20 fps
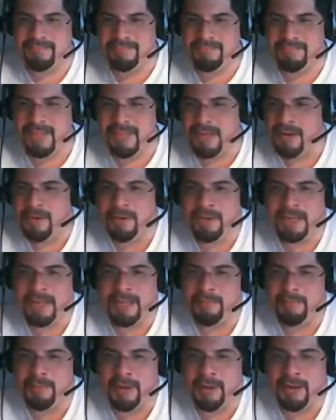he
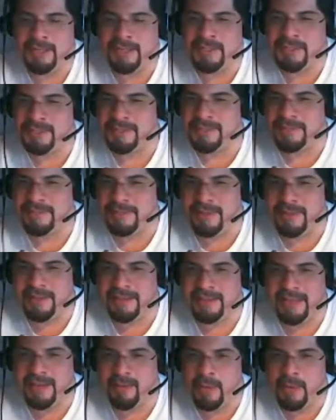could probably just
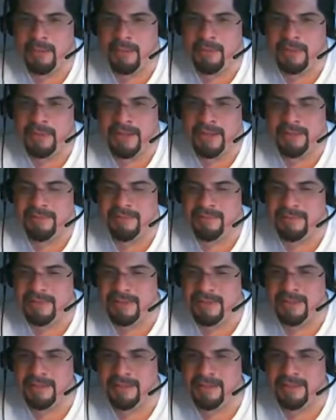get away with it.
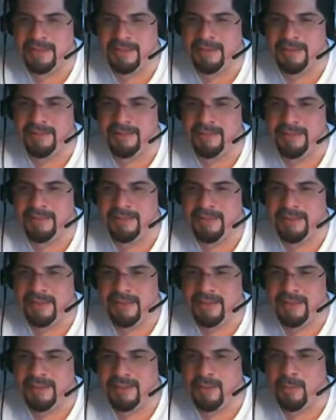
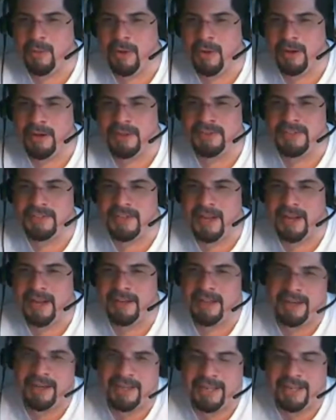The warden's not
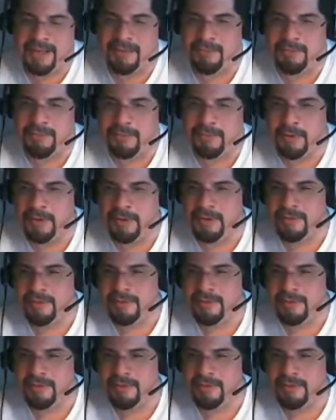gonna kill him for